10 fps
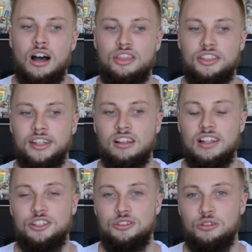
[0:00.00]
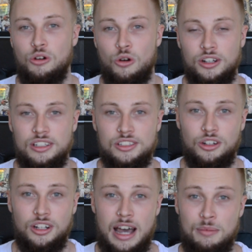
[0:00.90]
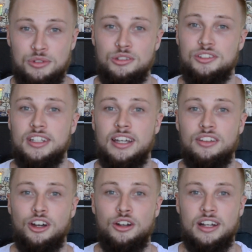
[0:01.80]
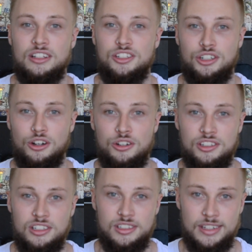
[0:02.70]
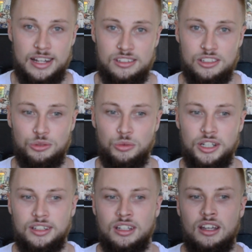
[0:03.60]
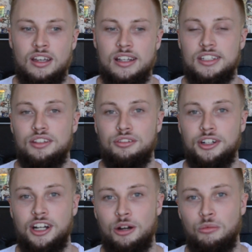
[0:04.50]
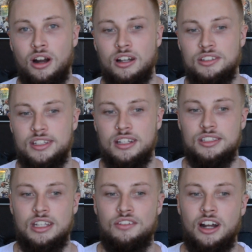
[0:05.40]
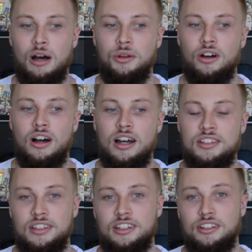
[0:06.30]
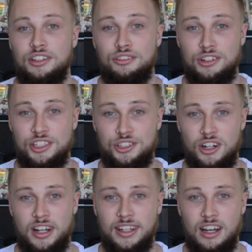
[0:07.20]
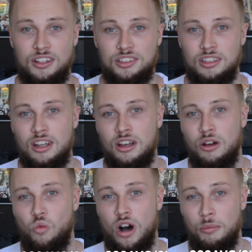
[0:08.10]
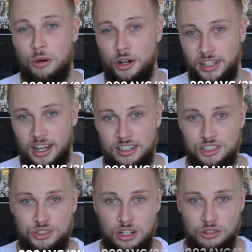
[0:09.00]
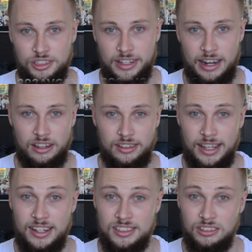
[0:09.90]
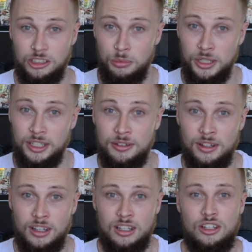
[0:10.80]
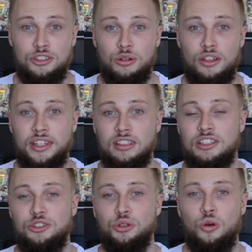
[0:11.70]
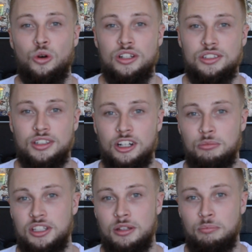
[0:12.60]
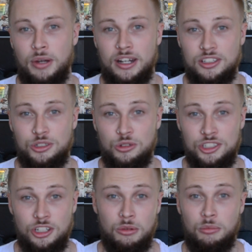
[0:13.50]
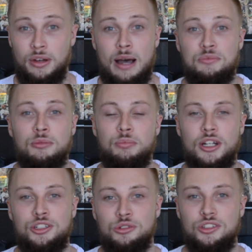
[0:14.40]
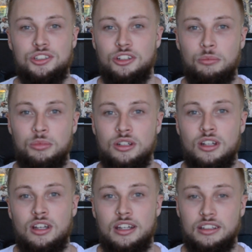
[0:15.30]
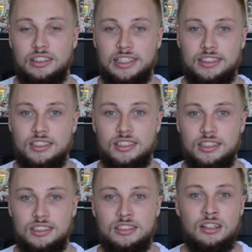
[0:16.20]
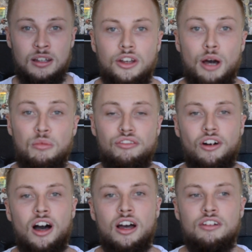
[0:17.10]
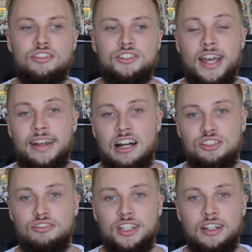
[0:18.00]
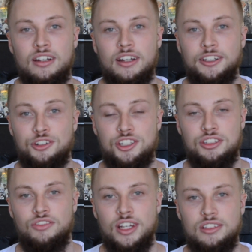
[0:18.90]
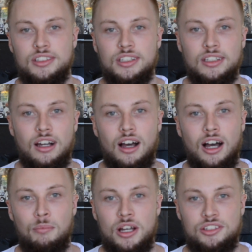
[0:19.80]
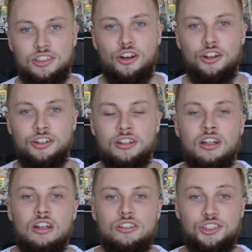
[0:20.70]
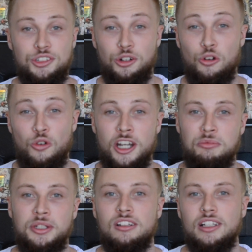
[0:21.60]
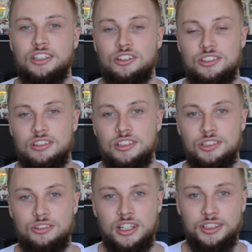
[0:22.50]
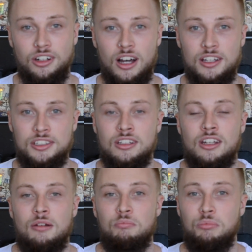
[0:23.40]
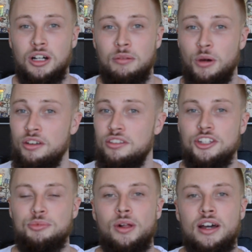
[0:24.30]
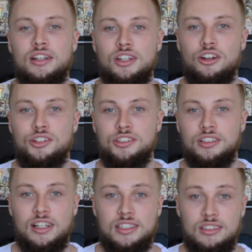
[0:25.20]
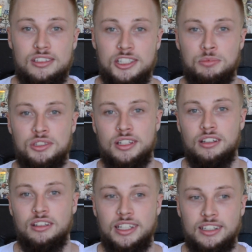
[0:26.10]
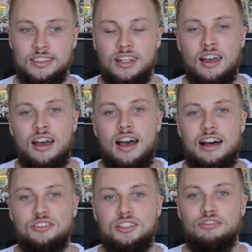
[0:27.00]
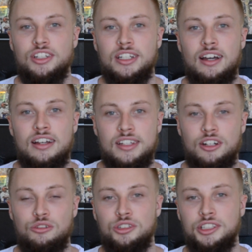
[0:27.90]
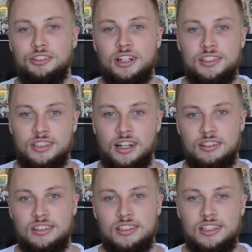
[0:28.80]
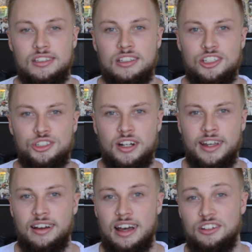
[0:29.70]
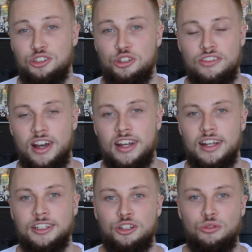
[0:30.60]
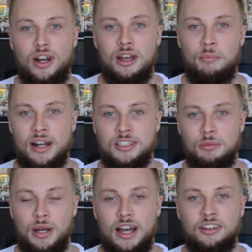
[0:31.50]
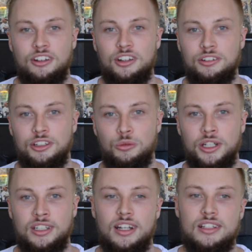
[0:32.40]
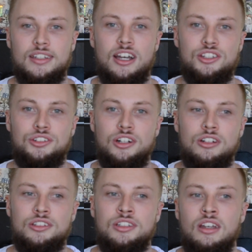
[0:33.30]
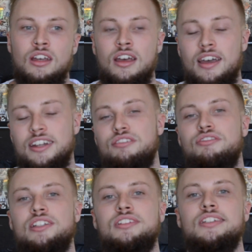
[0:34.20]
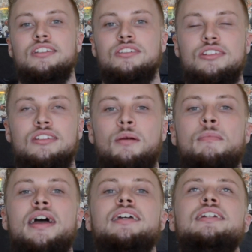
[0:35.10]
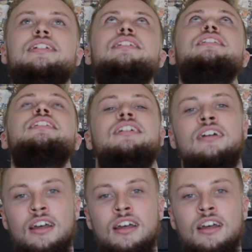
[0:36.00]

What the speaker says: I think Lindor is on an absolute tear though, and it shows in his stats this week. He's hit 3 home runs, he has 7 RBIs and only 3 strikeouts, while Bogart has struggled to get out of the gates a little bit. So I think Lindor is going to be the better shortstop and perhaps the best shortstop in the league this season. Number 5, Dan Altavilla and Chris Devenski are must own. You should already be clicking onto this already, guys, but both of those players are owned in less than 6% of leagues. Altavilla has had a really great start of the season. He struck out Altuve and Correa back-to-back earlier in the week against Astros, and Devenski is just amazing.